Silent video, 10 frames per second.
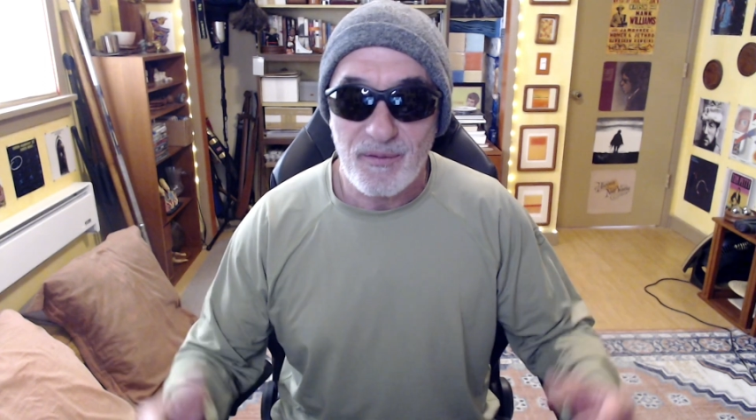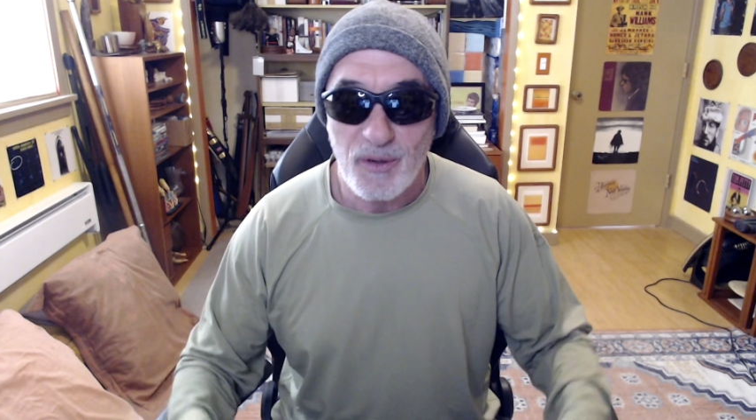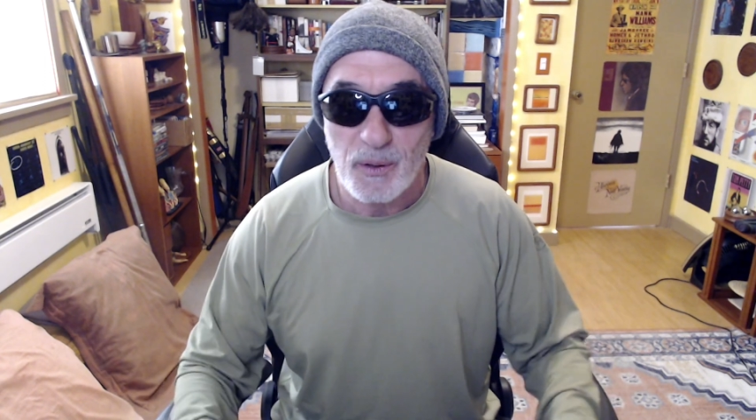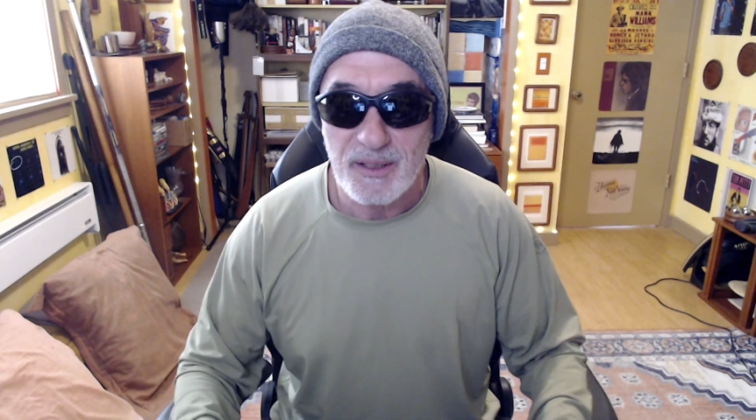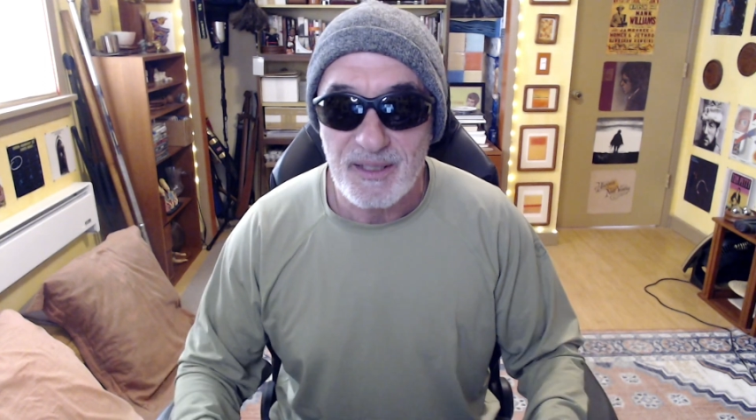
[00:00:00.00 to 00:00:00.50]

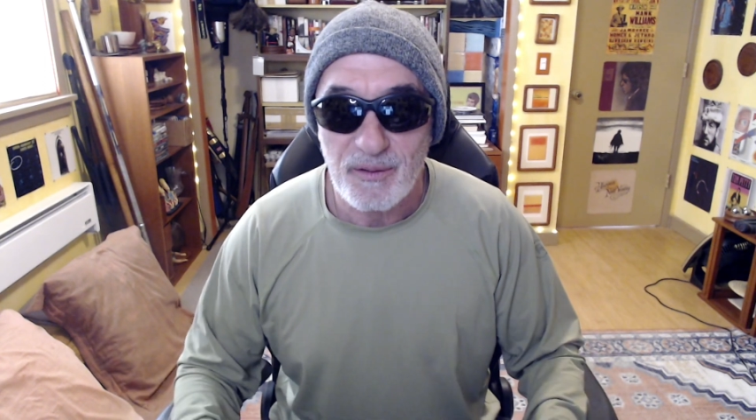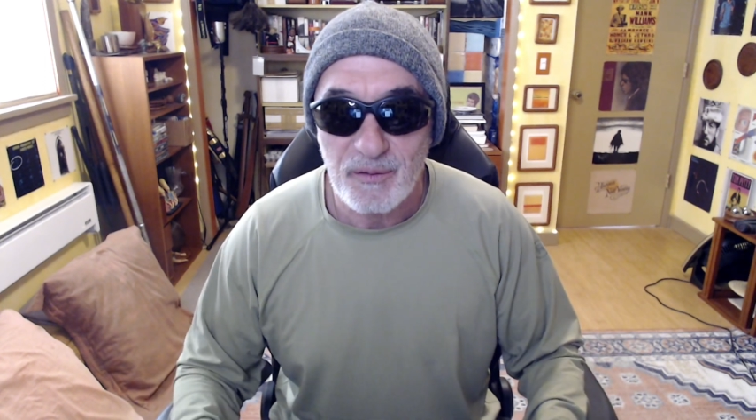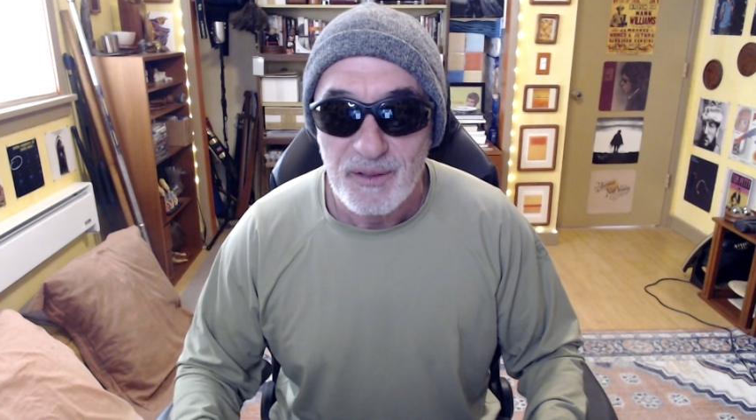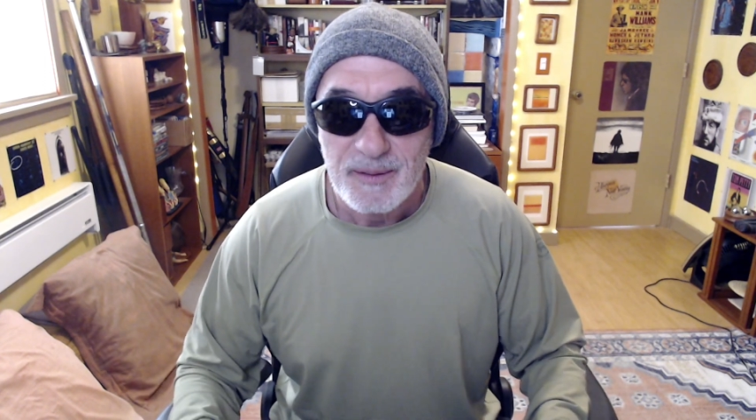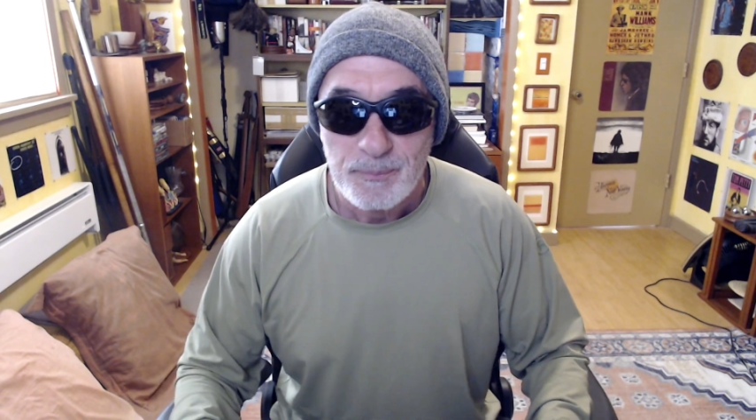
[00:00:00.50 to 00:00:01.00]
focus
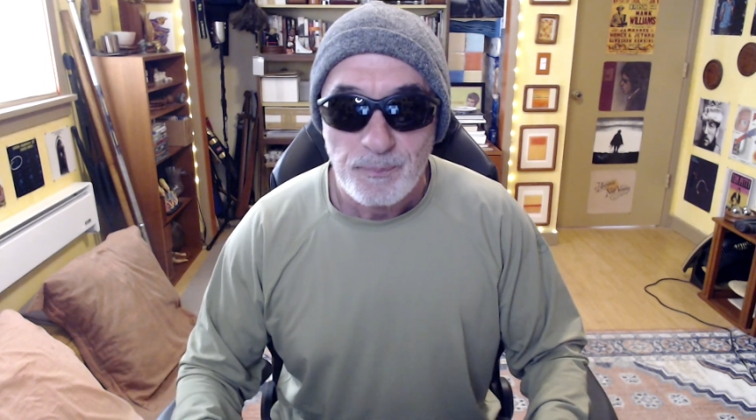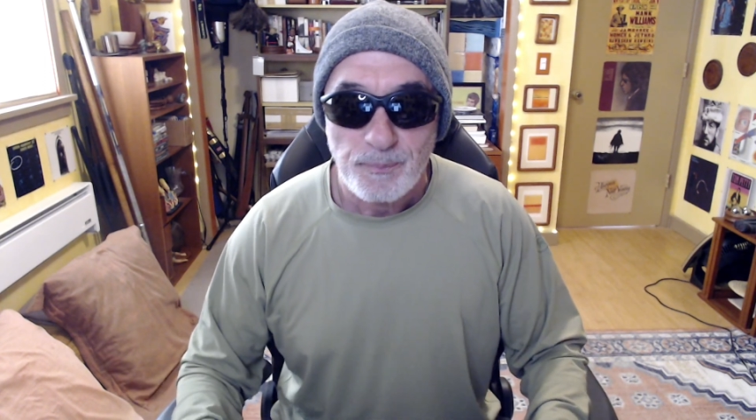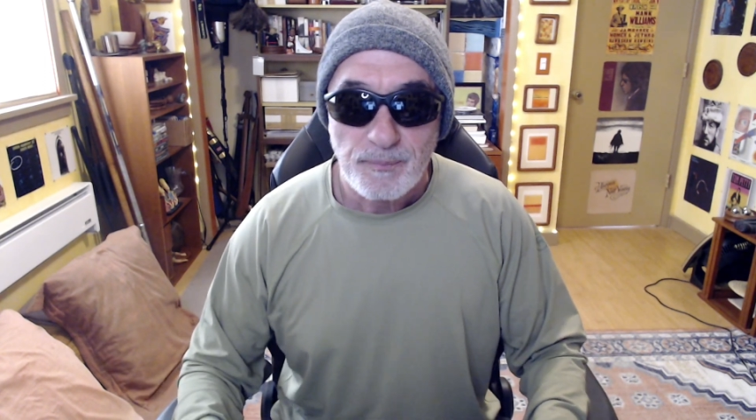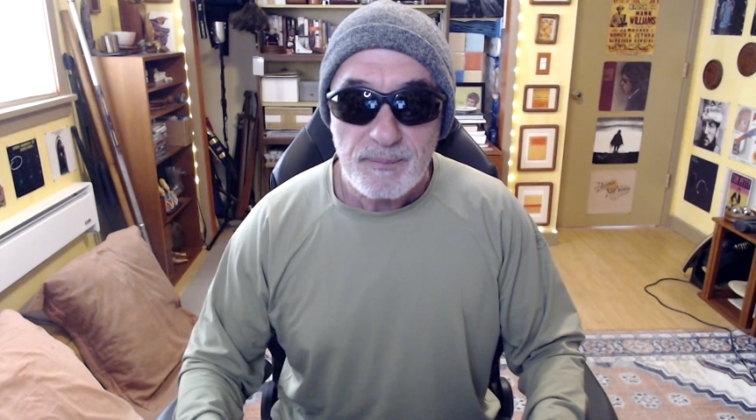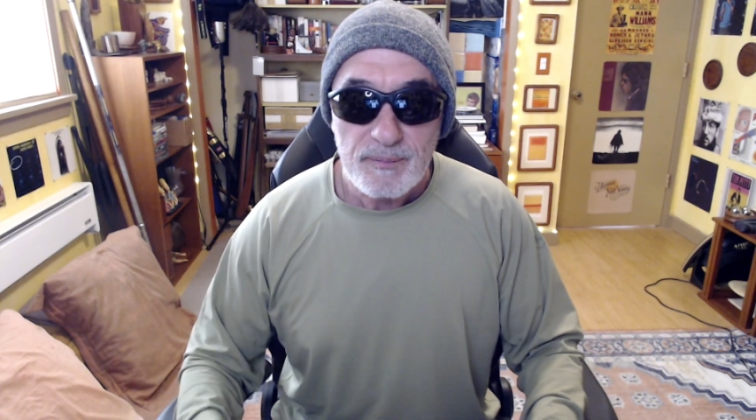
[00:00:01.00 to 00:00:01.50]

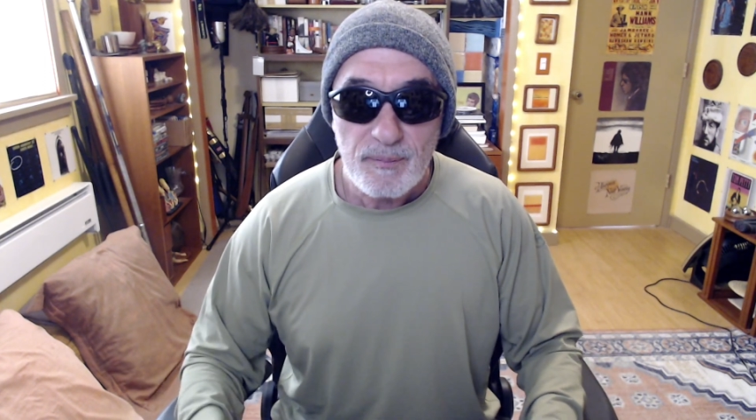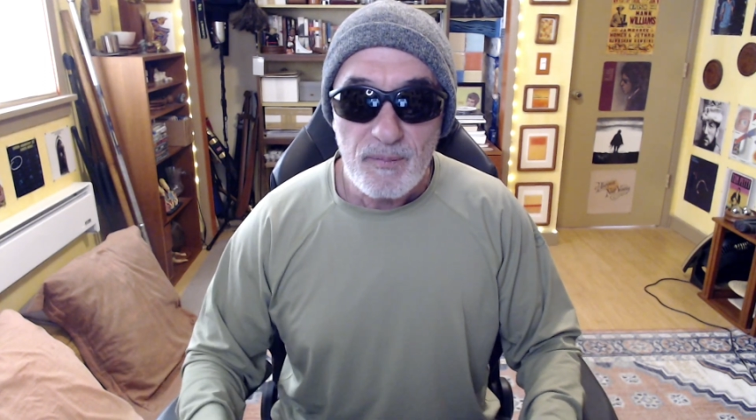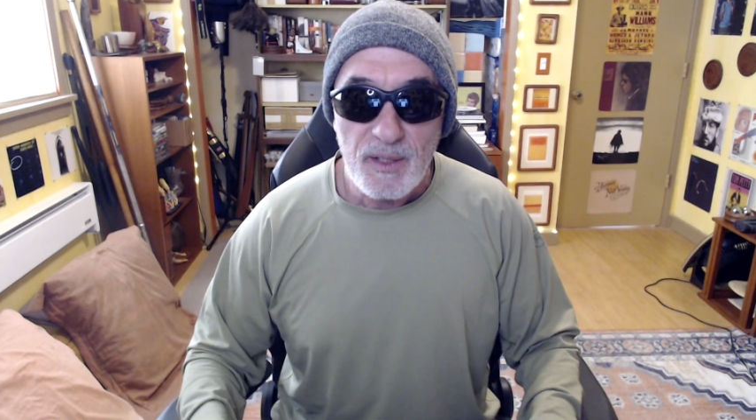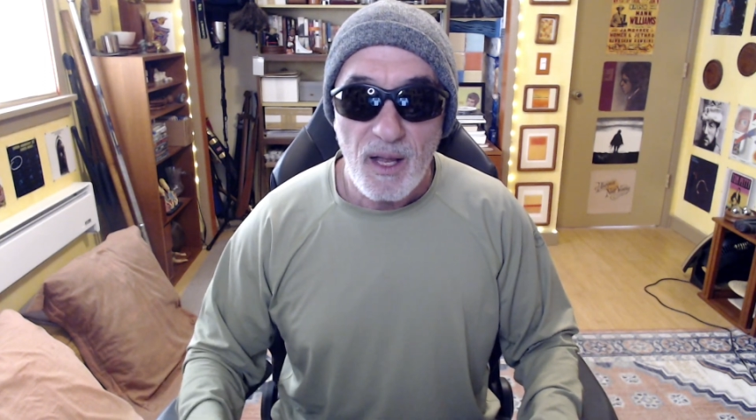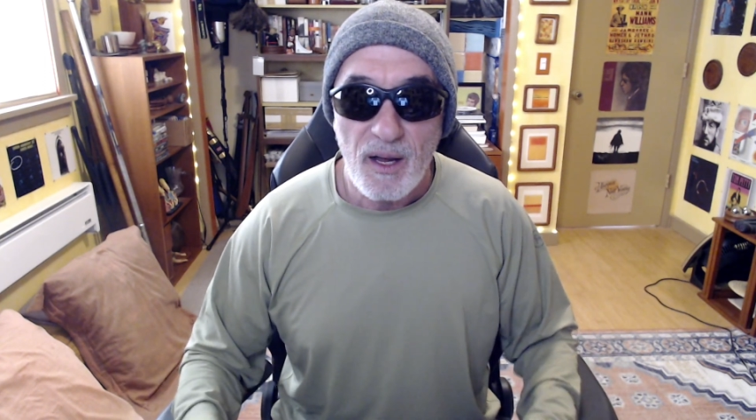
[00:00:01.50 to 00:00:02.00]

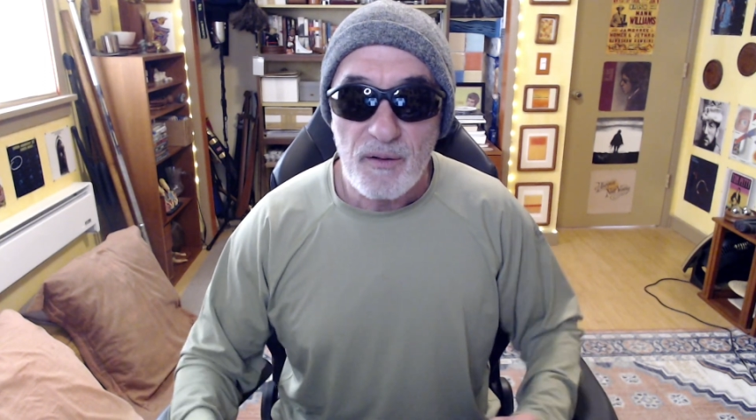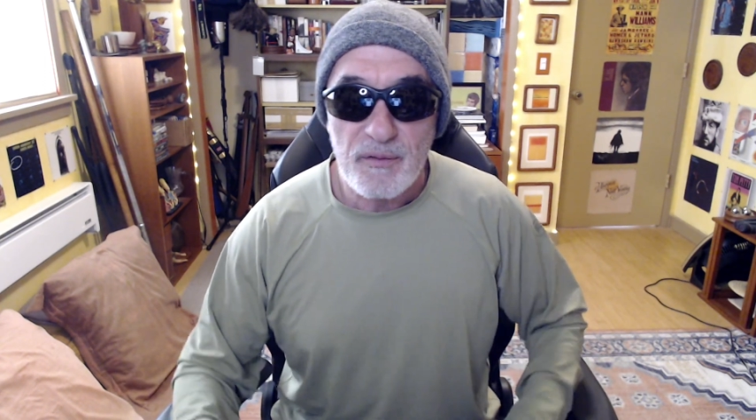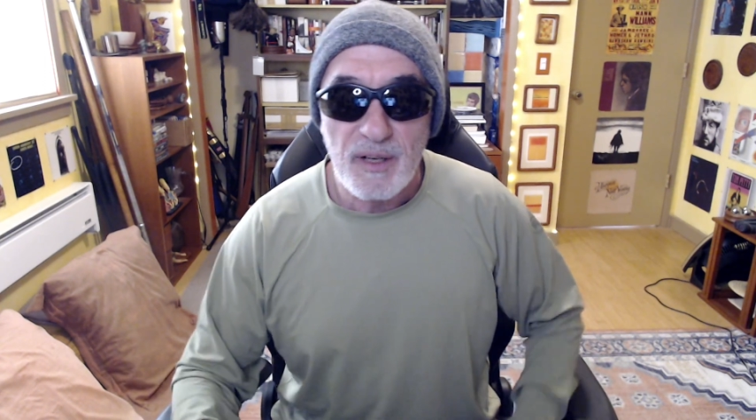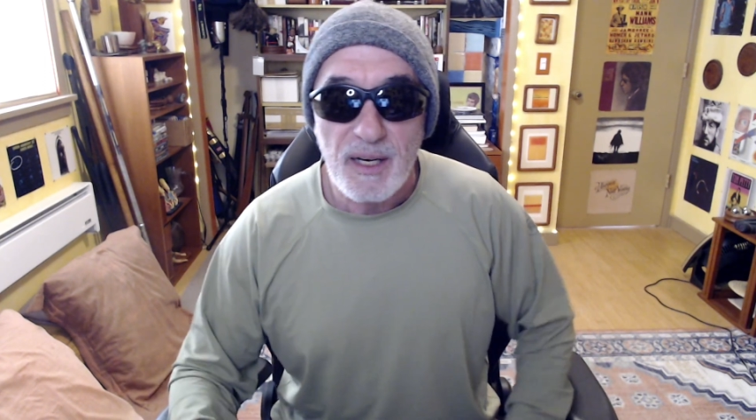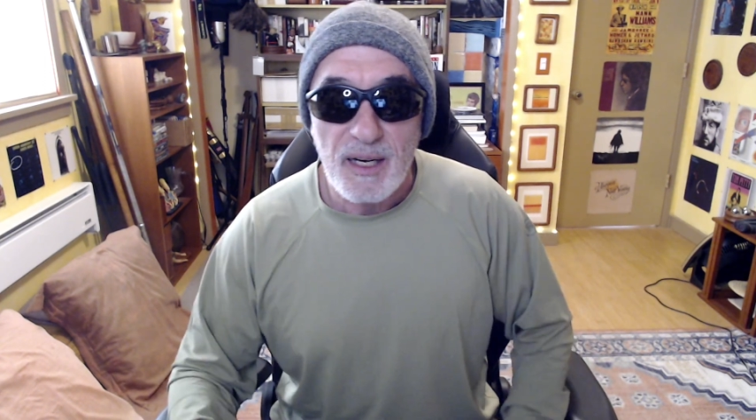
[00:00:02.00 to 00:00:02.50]
of